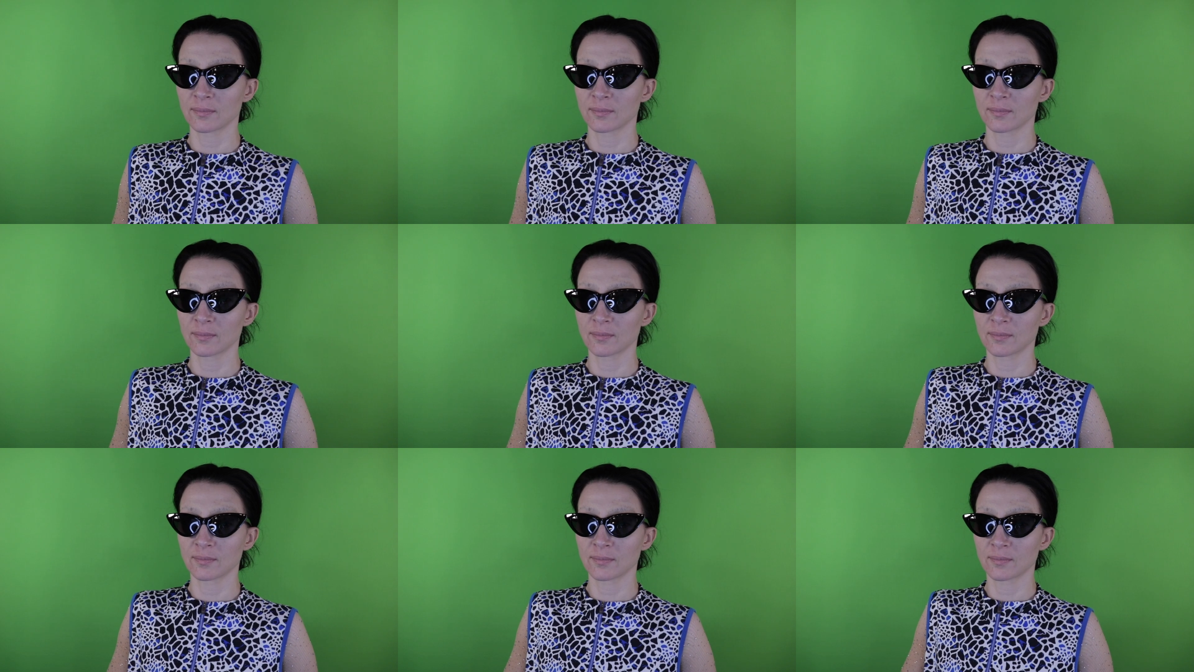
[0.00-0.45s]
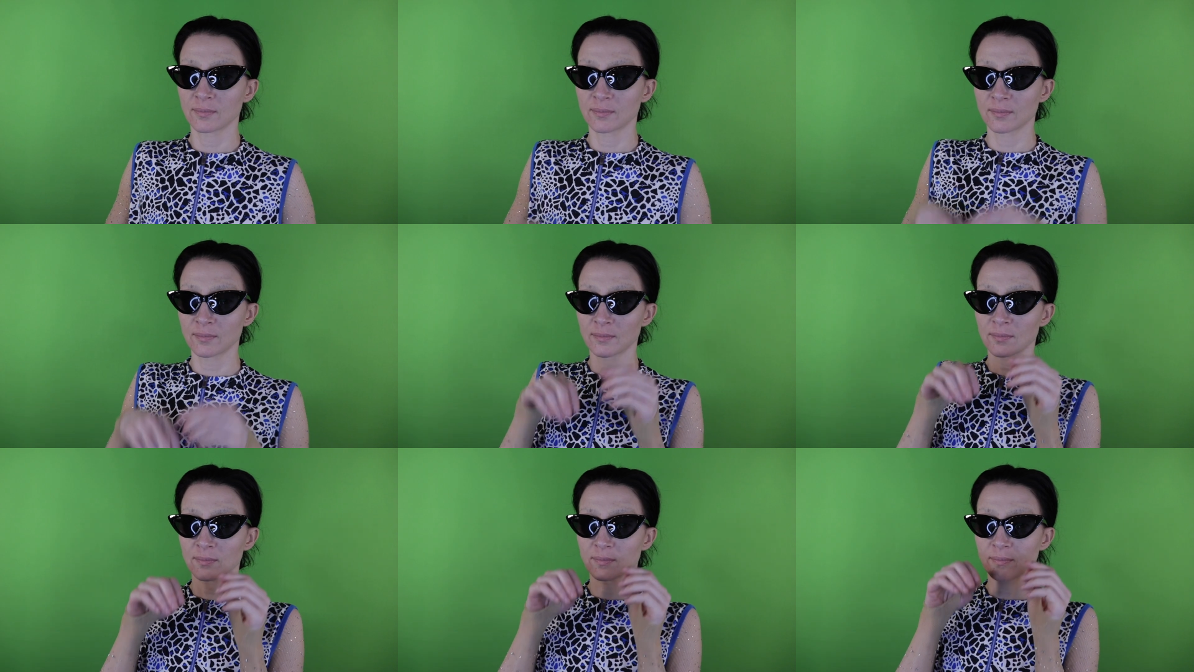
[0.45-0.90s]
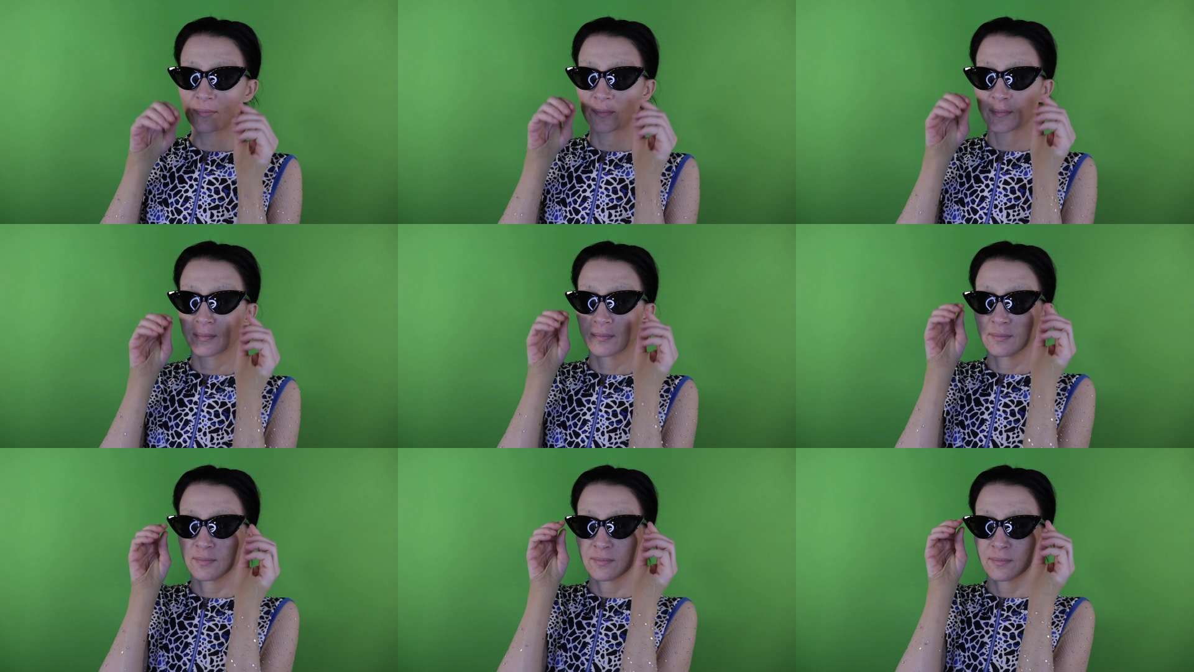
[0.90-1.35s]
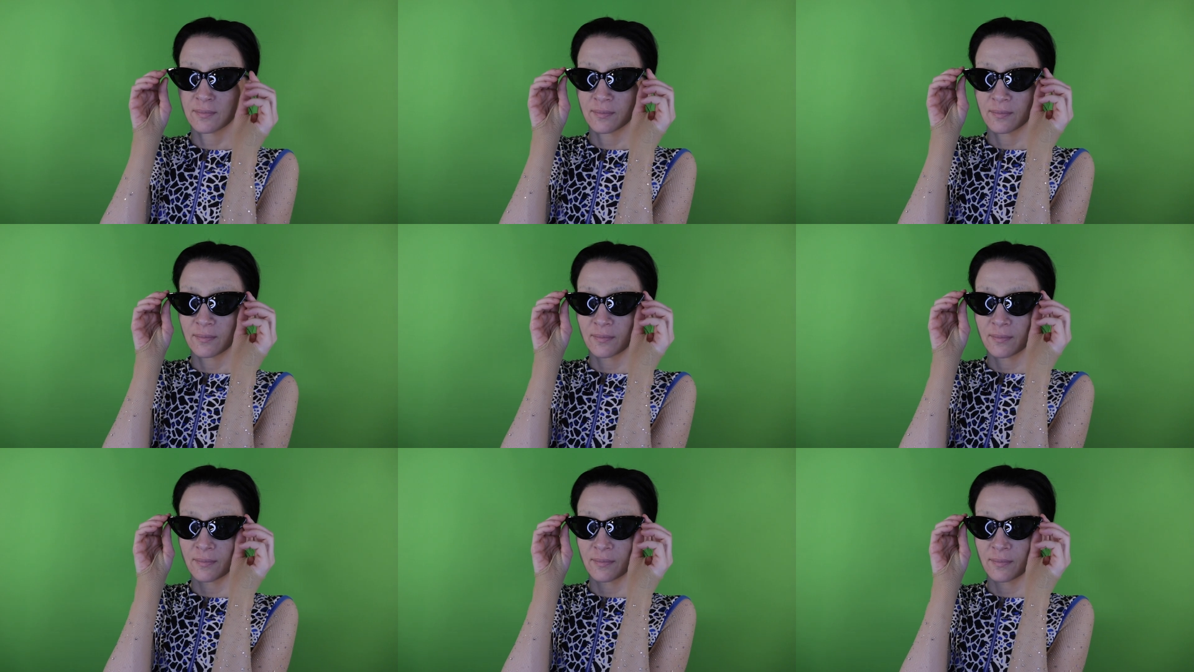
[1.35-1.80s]

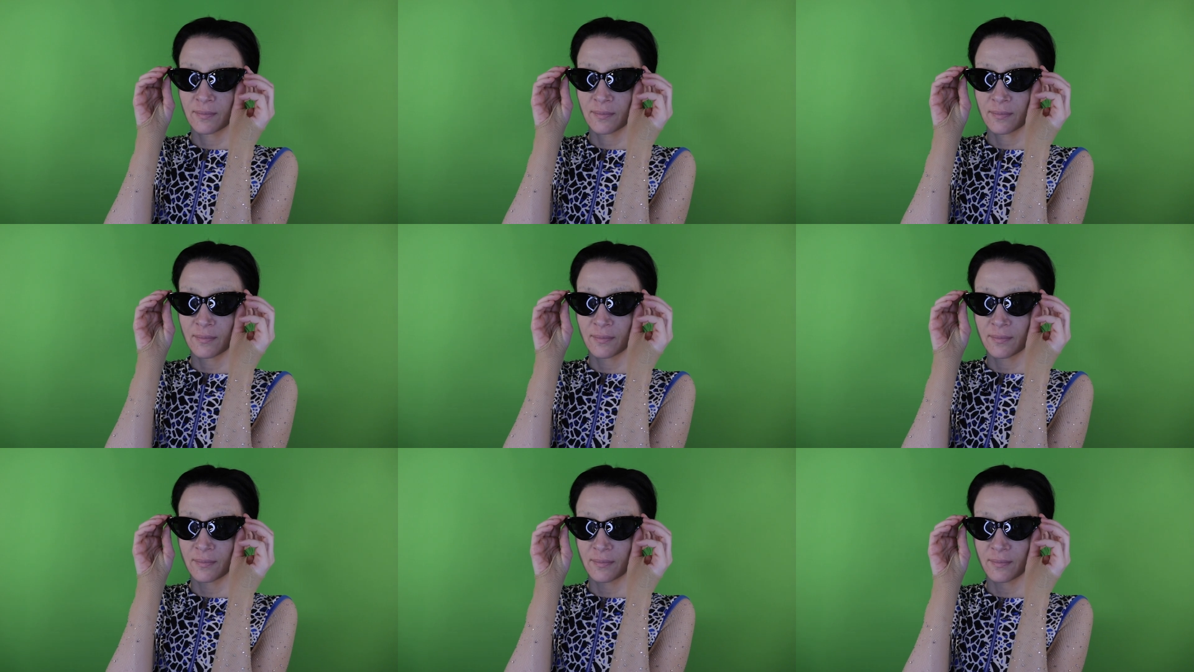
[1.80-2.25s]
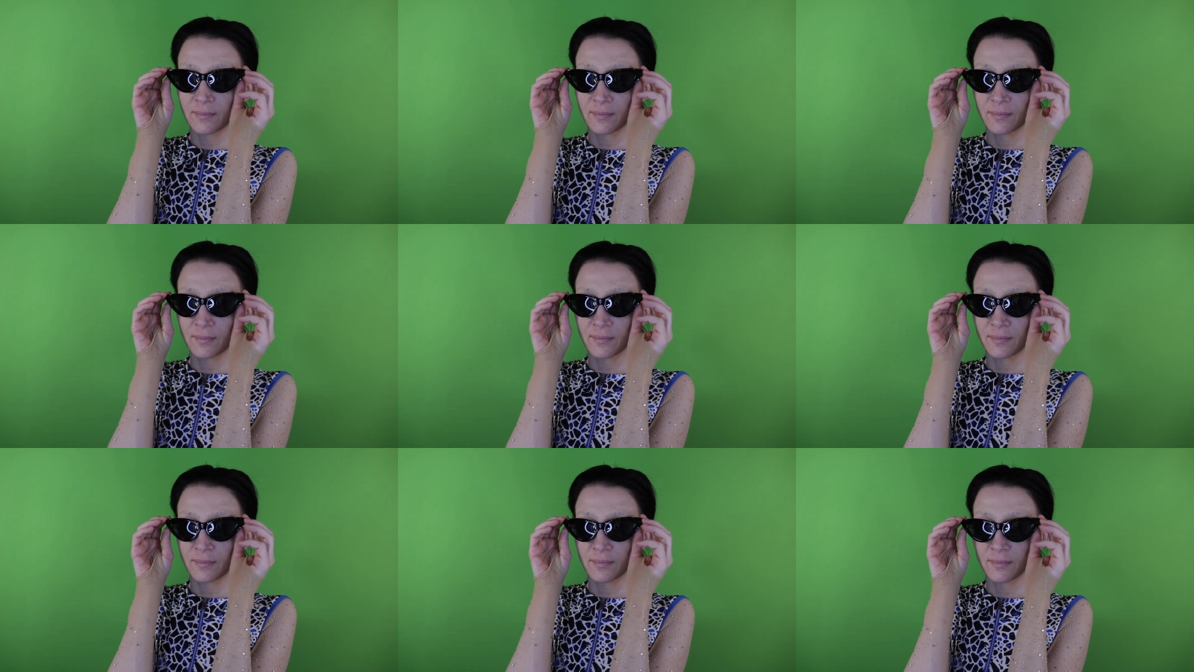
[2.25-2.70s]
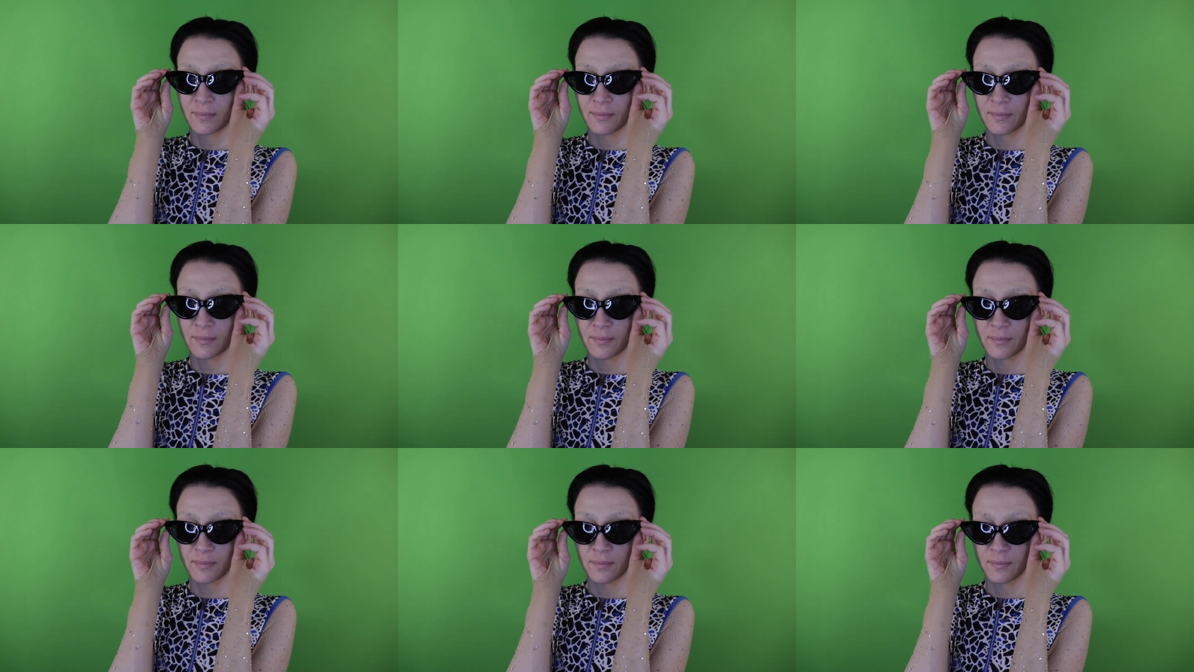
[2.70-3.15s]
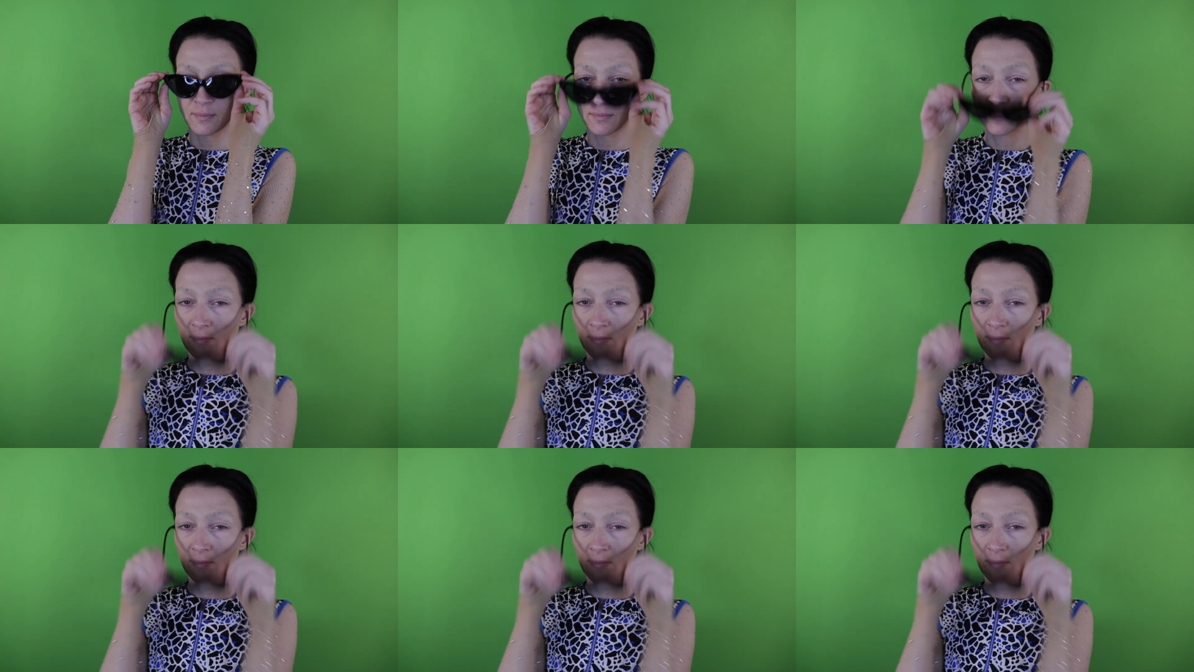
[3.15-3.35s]
Nobody speaks.